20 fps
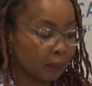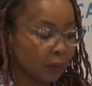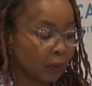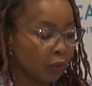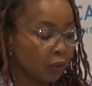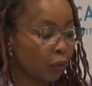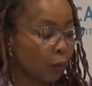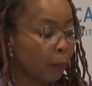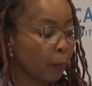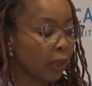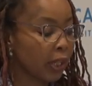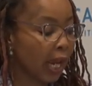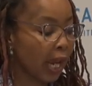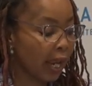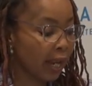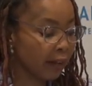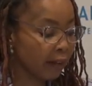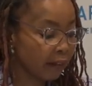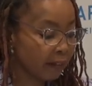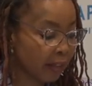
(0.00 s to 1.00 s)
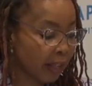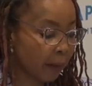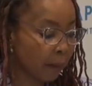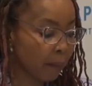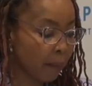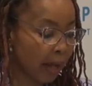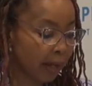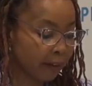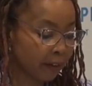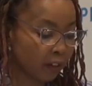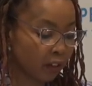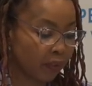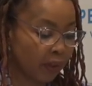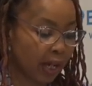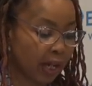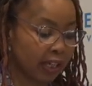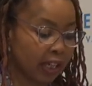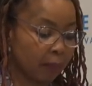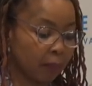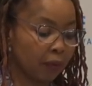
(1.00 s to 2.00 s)
To pretend that matters of
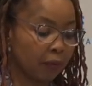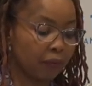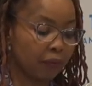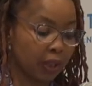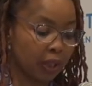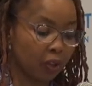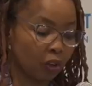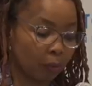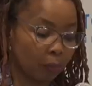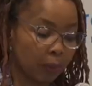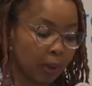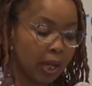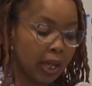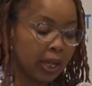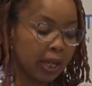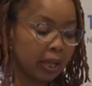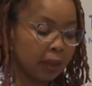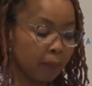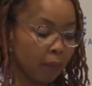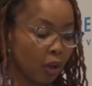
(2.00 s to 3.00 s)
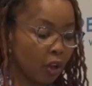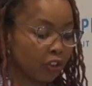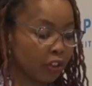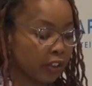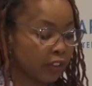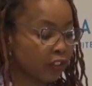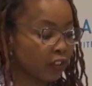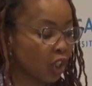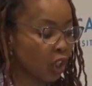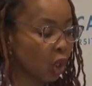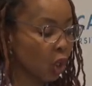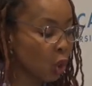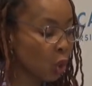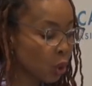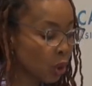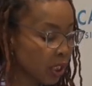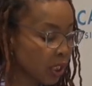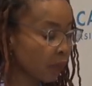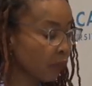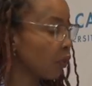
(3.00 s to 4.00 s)
academic freedom emerge
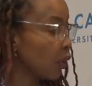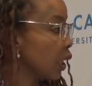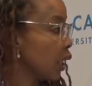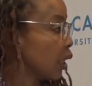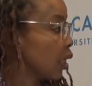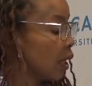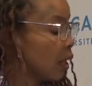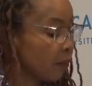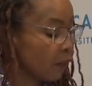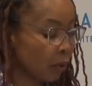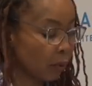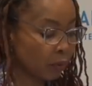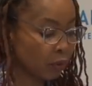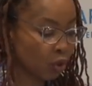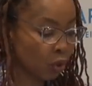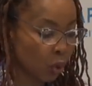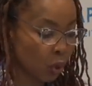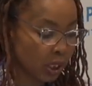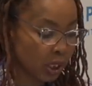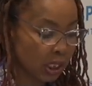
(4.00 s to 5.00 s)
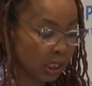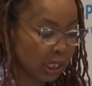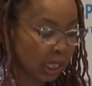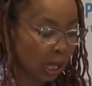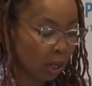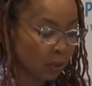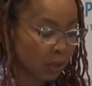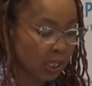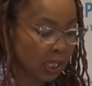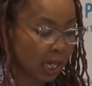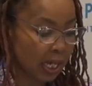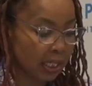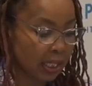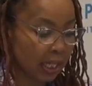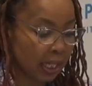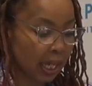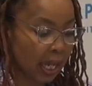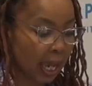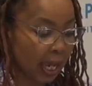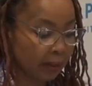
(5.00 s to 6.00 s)
exclusively from sources outside the
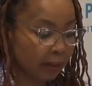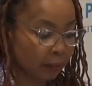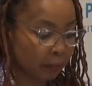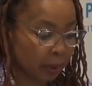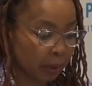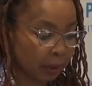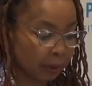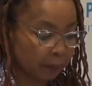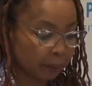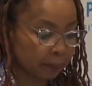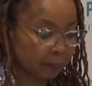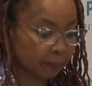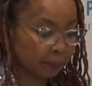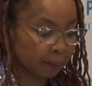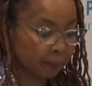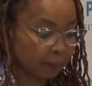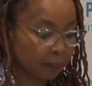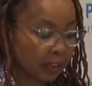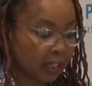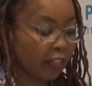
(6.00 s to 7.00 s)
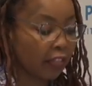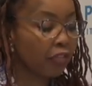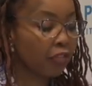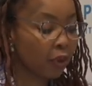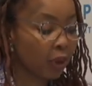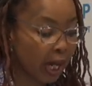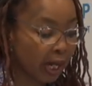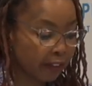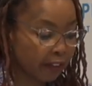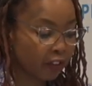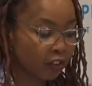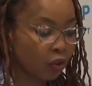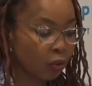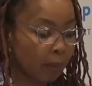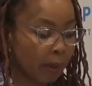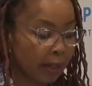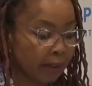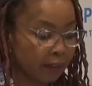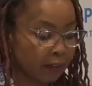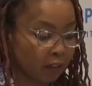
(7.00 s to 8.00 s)
academy, the threats to
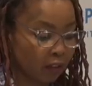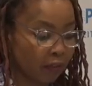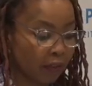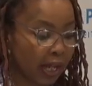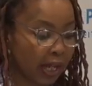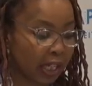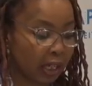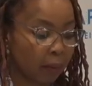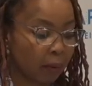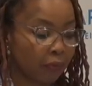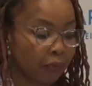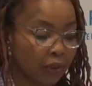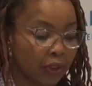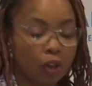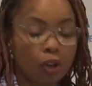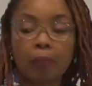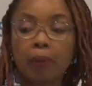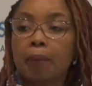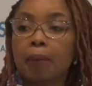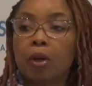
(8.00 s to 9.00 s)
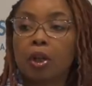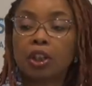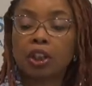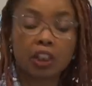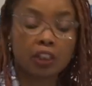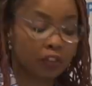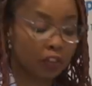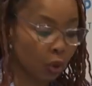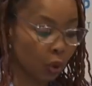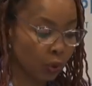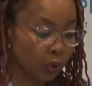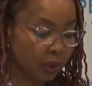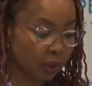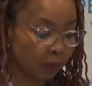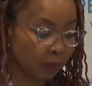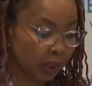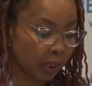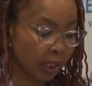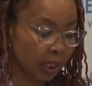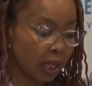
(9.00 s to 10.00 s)
matters of academic freedom emerge
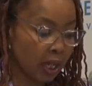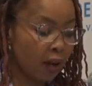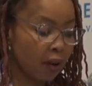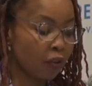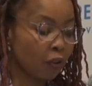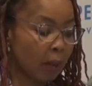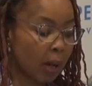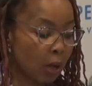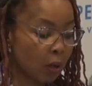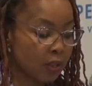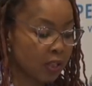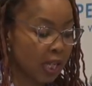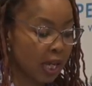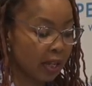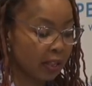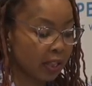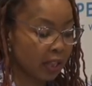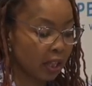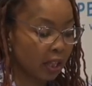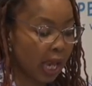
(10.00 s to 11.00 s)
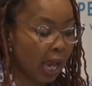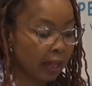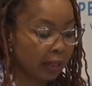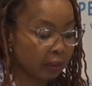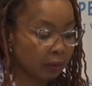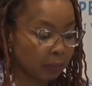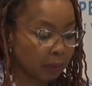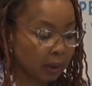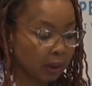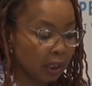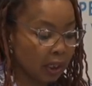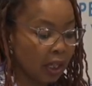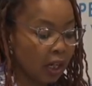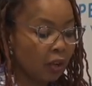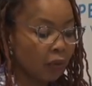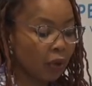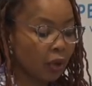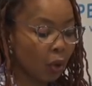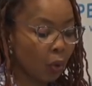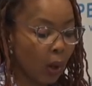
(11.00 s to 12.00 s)
exclusively from outside the academy,
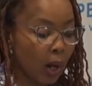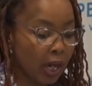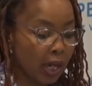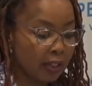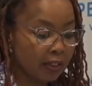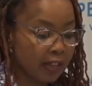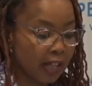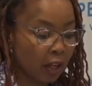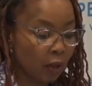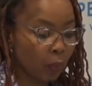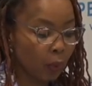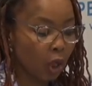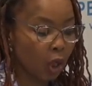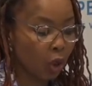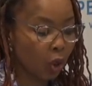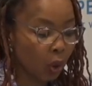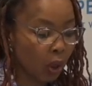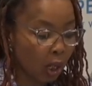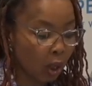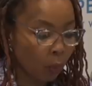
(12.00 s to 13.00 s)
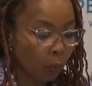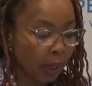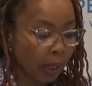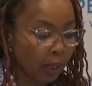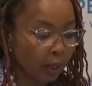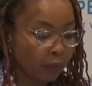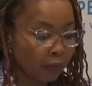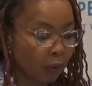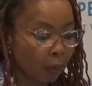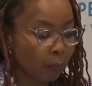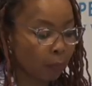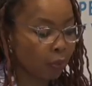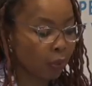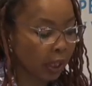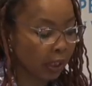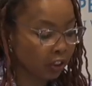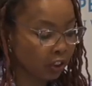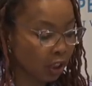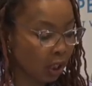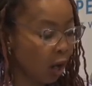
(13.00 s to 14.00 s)
requires that we look away from
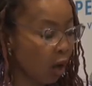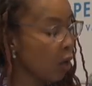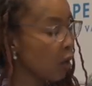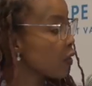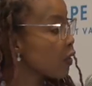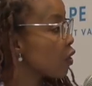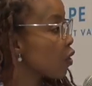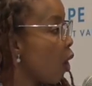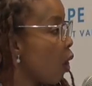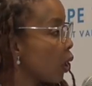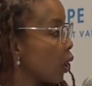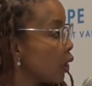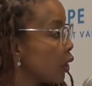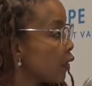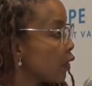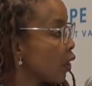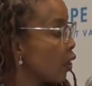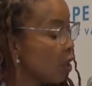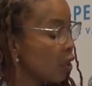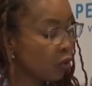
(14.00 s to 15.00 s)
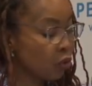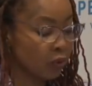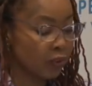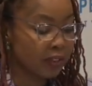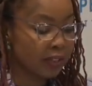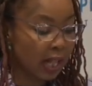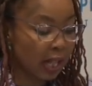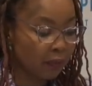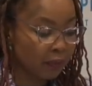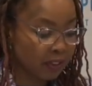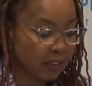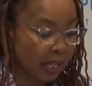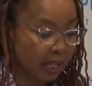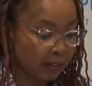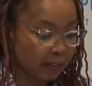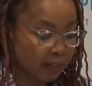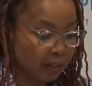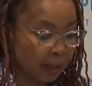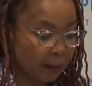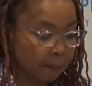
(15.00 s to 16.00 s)
pressure on scholars to
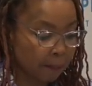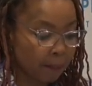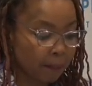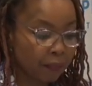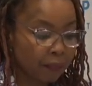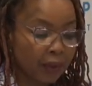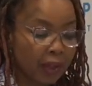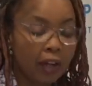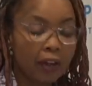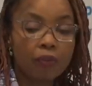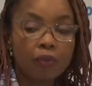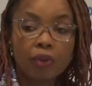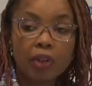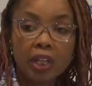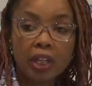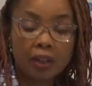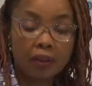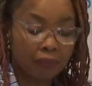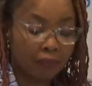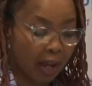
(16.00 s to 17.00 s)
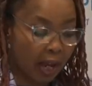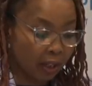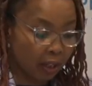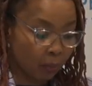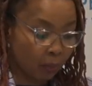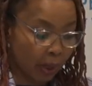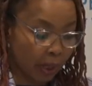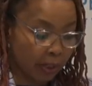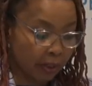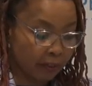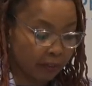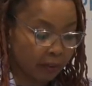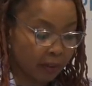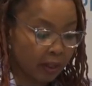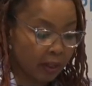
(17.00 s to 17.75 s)
self-censor and reevaluation